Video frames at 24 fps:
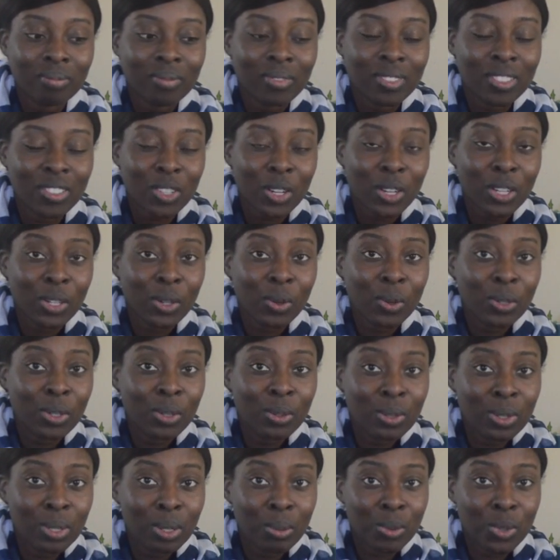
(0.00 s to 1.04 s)
start your own
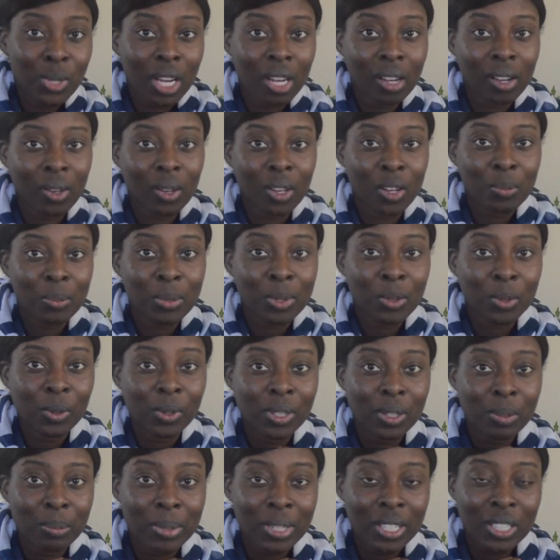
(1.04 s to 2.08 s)
YouTube channel and be
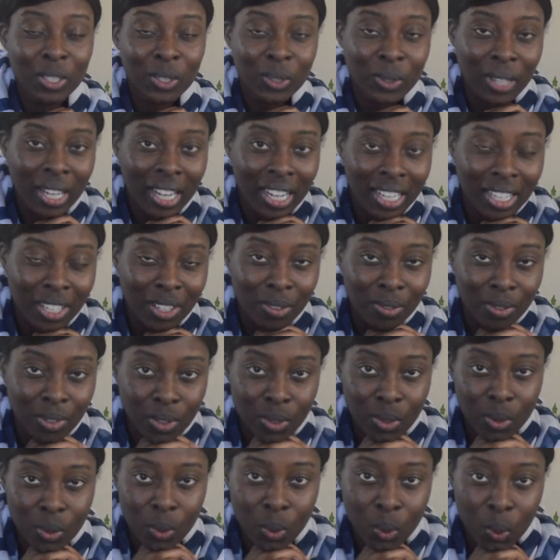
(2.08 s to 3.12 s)
able to be creative
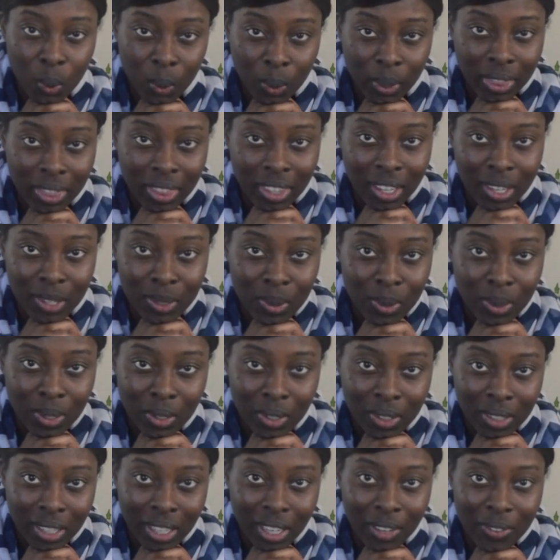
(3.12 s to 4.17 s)
and do cool things with
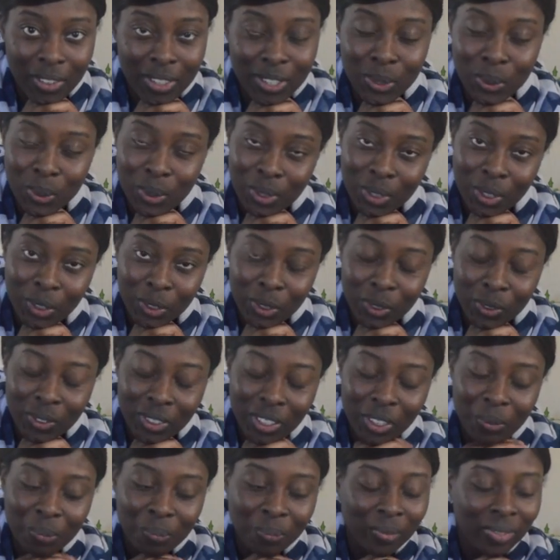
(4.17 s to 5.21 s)
your life as a result of
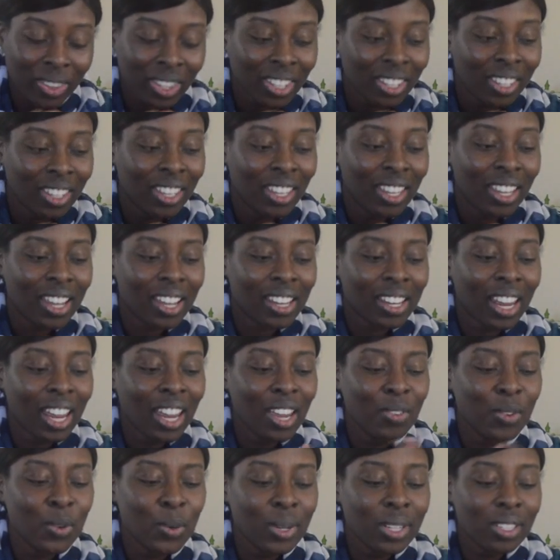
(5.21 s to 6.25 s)
it. And
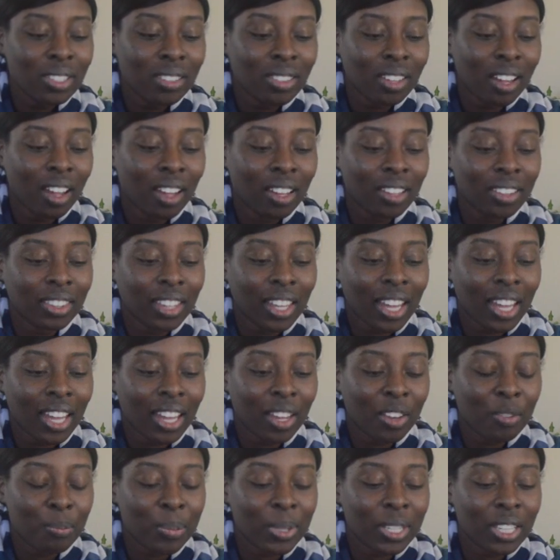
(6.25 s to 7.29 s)
I've always thought
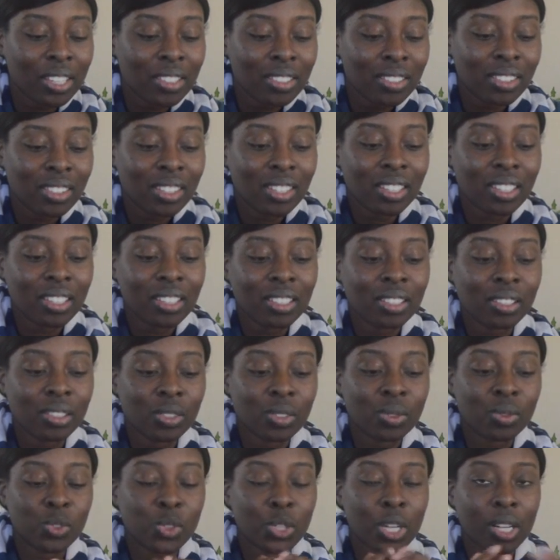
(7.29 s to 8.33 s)
that because the
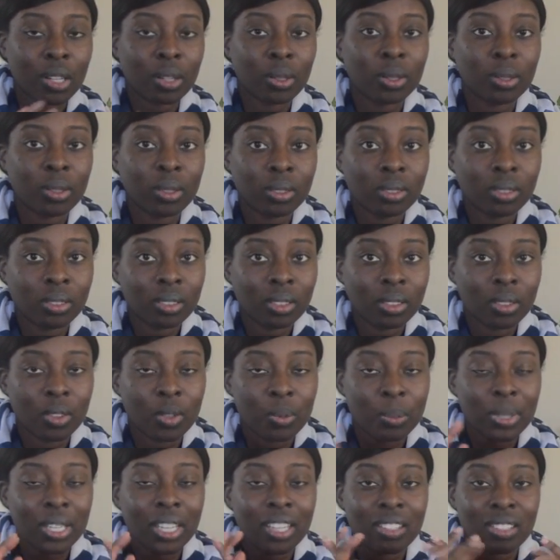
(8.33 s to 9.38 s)
channel, or
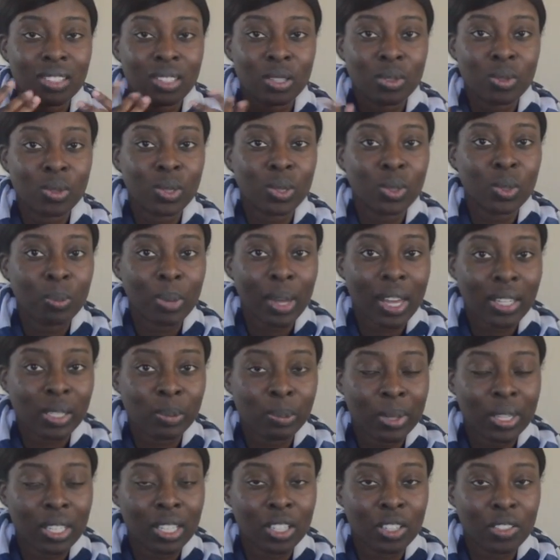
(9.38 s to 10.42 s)
because YouTube has
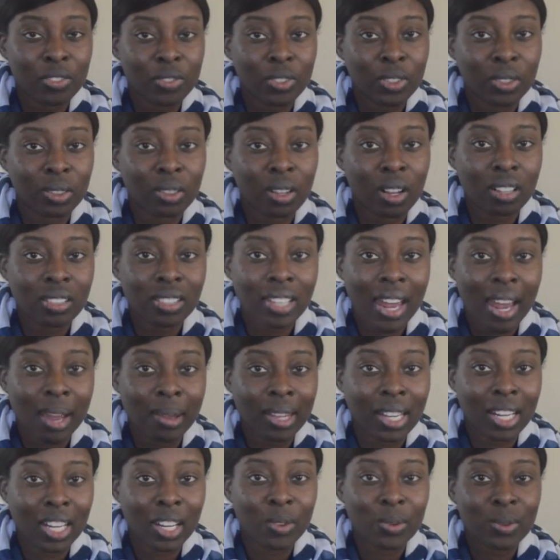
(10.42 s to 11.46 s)
been here for a long time,
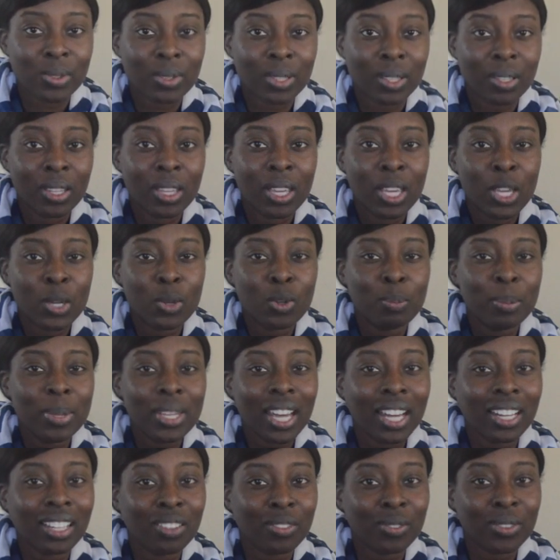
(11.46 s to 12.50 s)
that it would be
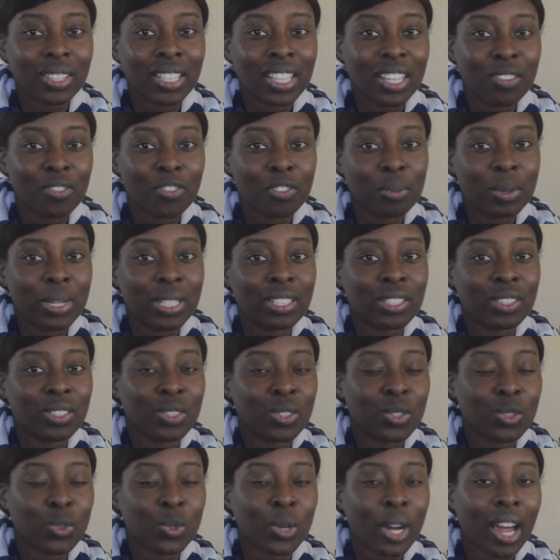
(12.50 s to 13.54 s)
kind of late for me
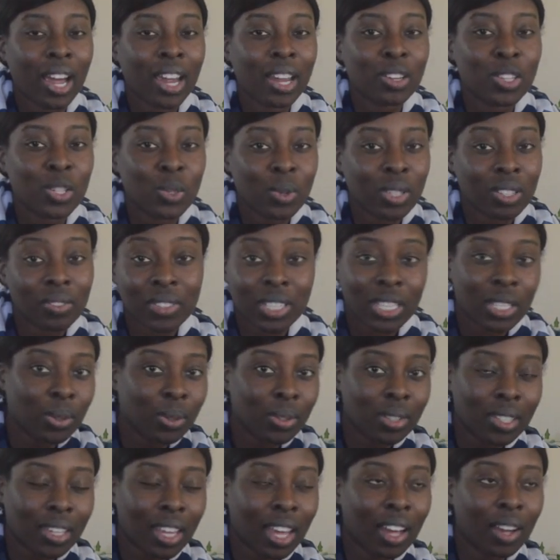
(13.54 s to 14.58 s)
to try doing
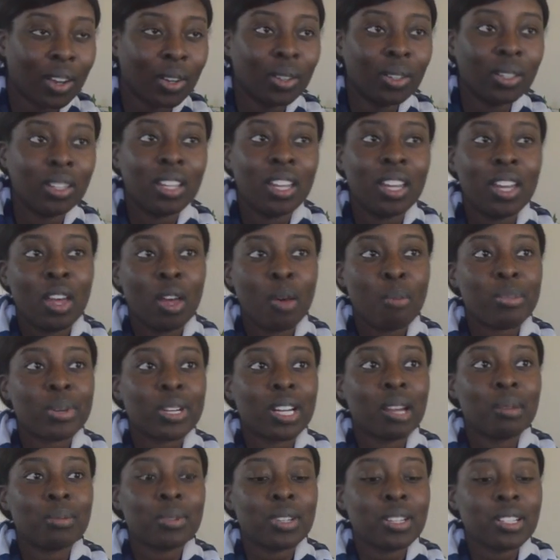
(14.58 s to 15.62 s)
videos now. But
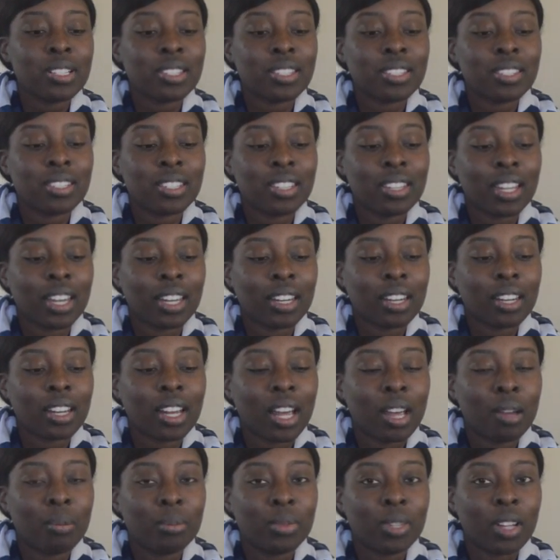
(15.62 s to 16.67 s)
I'm trying to see that
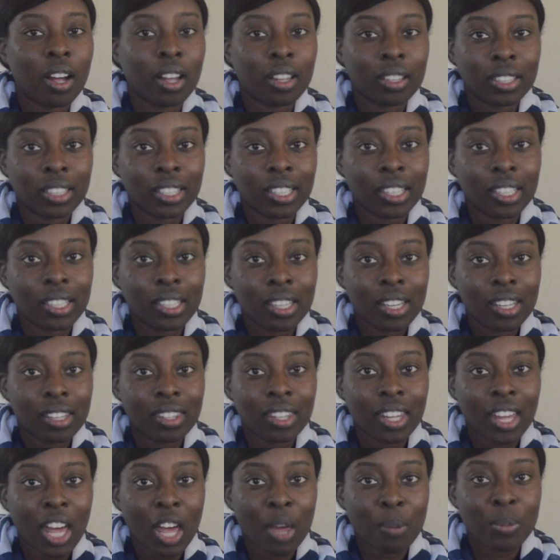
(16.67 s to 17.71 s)
I'm not late, and
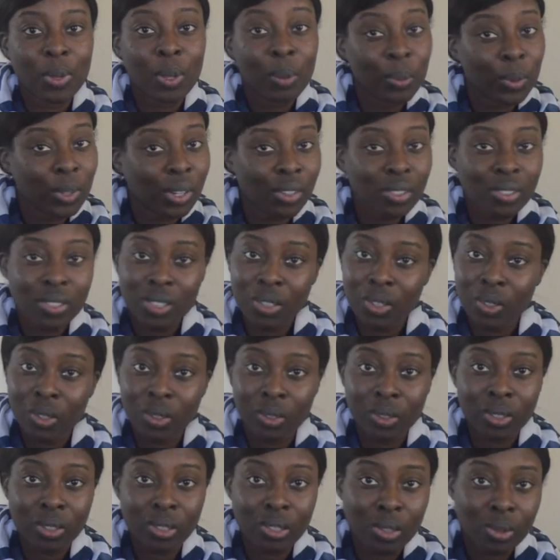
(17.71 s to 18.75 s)
that people are
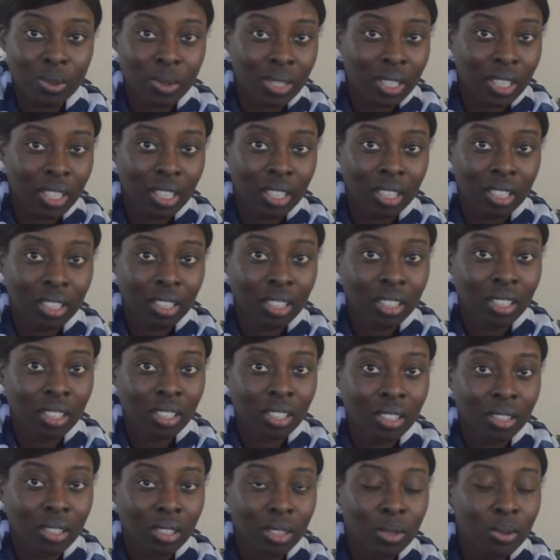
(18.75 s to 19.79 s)
still using
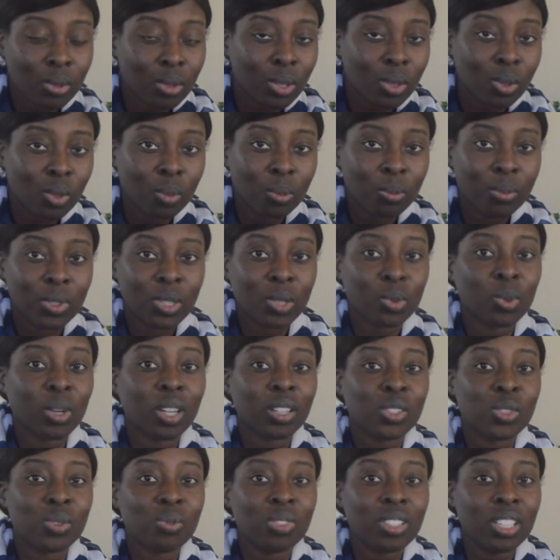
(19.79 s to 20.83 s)
YouTube to
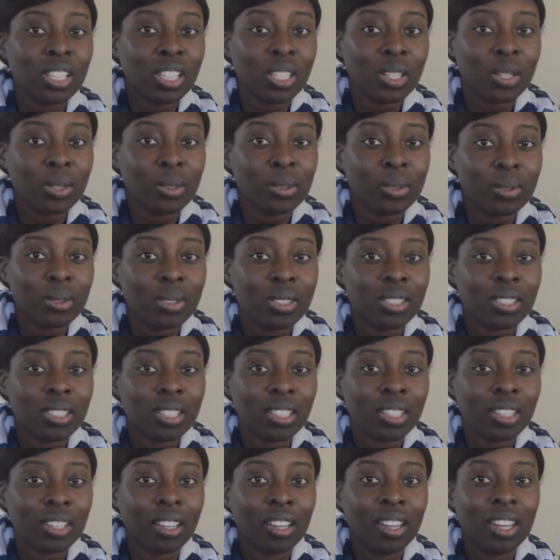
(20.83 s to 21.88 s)
watch videos,
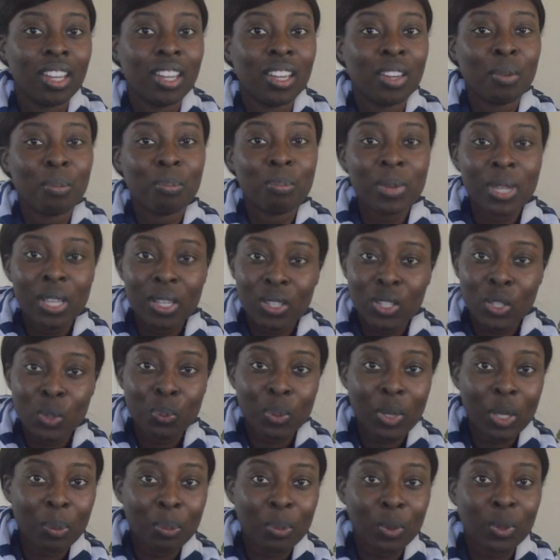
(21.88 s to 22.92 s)
to meet new
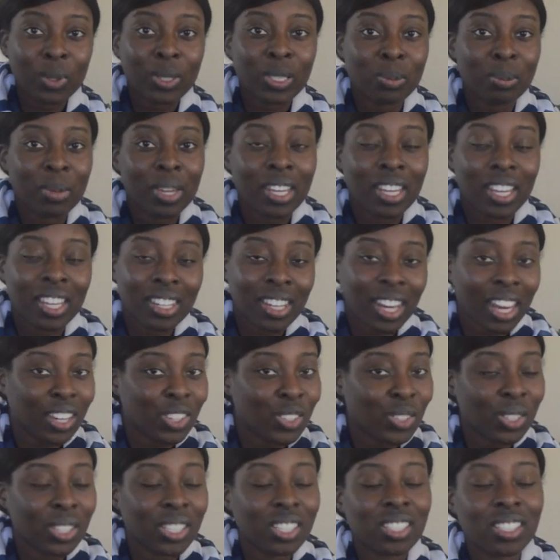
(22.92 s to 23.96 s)
people, to make
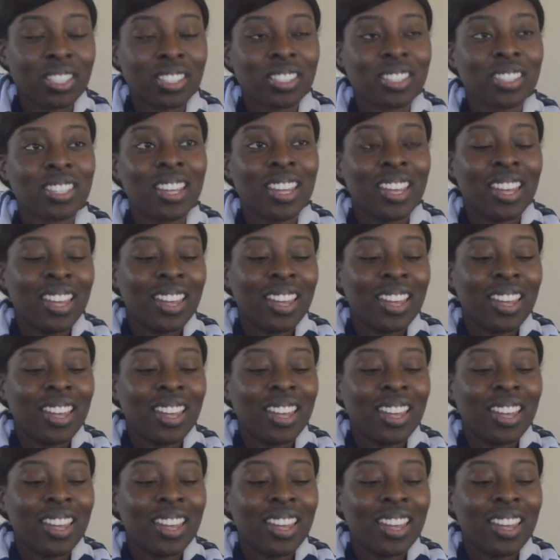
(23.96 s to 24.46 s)
connections.